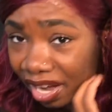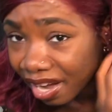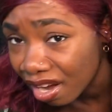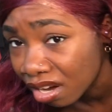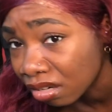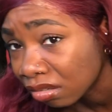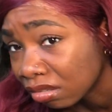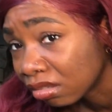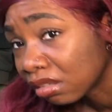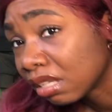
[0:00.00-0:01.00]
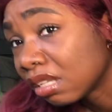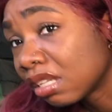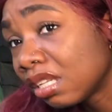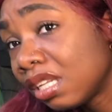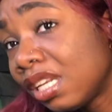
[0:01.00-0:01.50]
Hair,
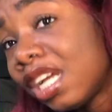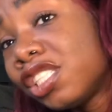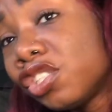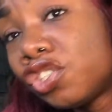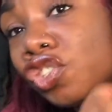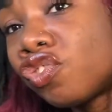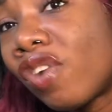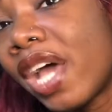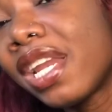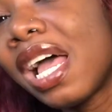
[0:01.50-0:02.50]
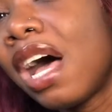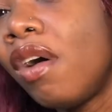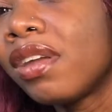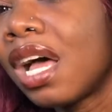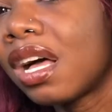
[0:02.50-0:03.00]
and I just tried it
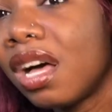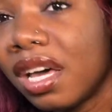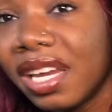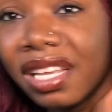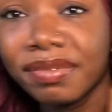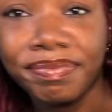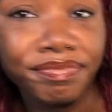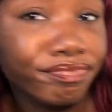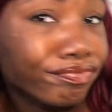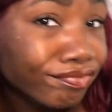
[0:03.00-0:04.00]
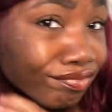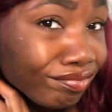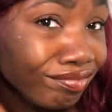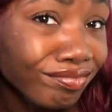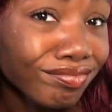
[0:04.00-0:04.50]
out and I cut it.
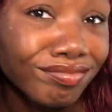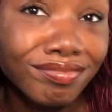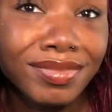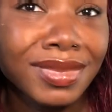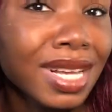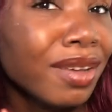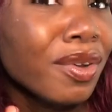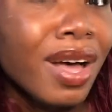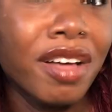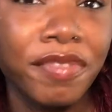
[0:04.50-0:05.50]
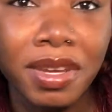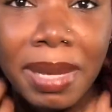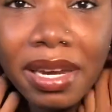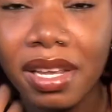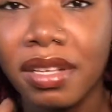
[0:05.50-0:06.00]
I don't know how I feel
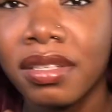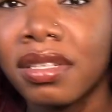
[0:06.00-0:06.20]
about it.